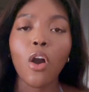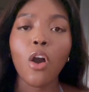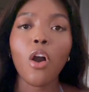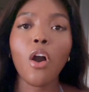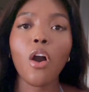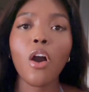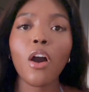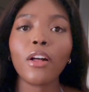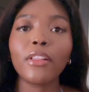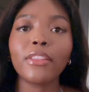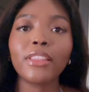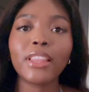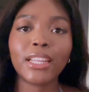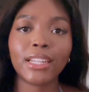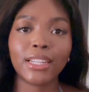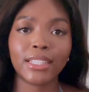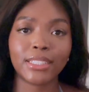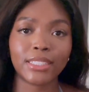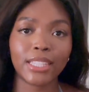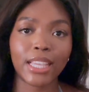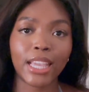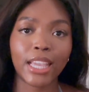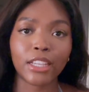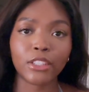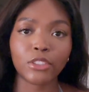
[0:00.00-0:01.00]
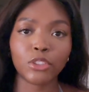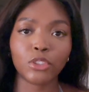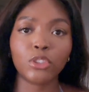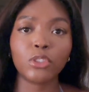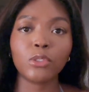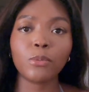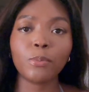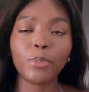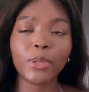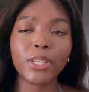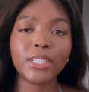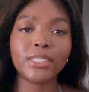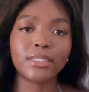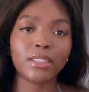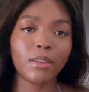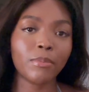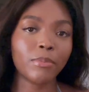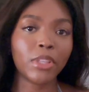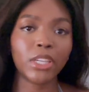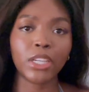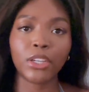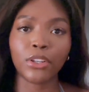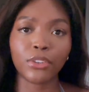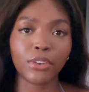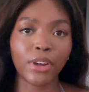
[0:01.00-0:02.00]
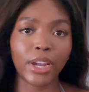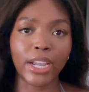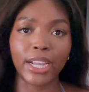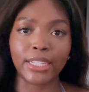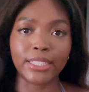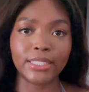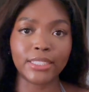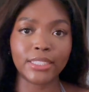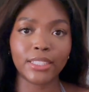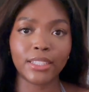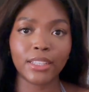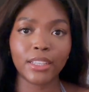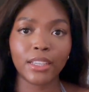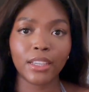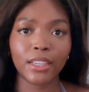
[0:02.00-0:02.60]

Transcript: all that it takes to be something great.